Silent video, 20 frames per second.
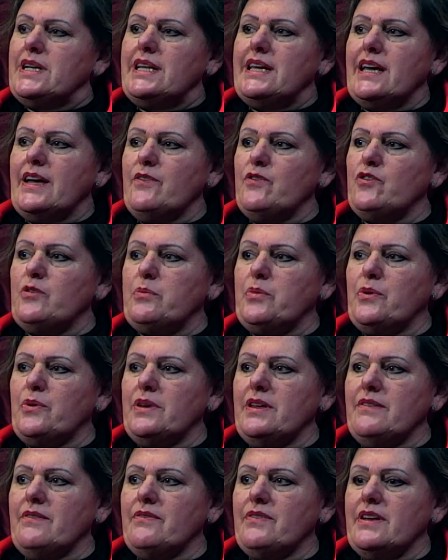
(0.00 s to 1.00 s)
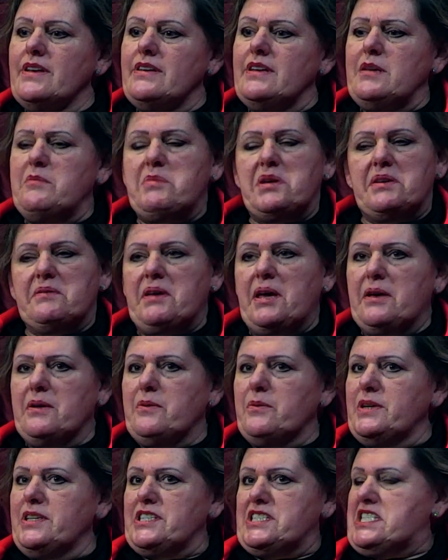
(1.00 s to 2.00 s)
have supporting funding, but hell,
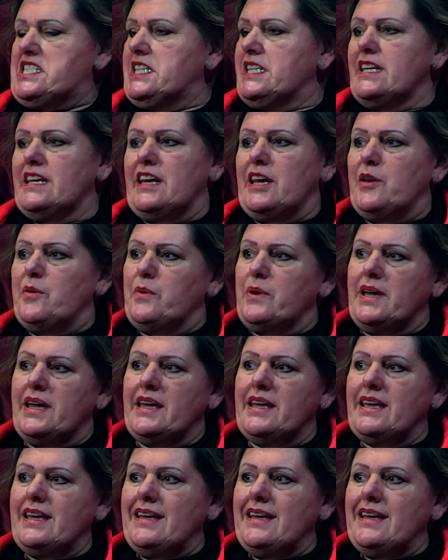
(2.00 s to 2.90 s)
we just did it anyway.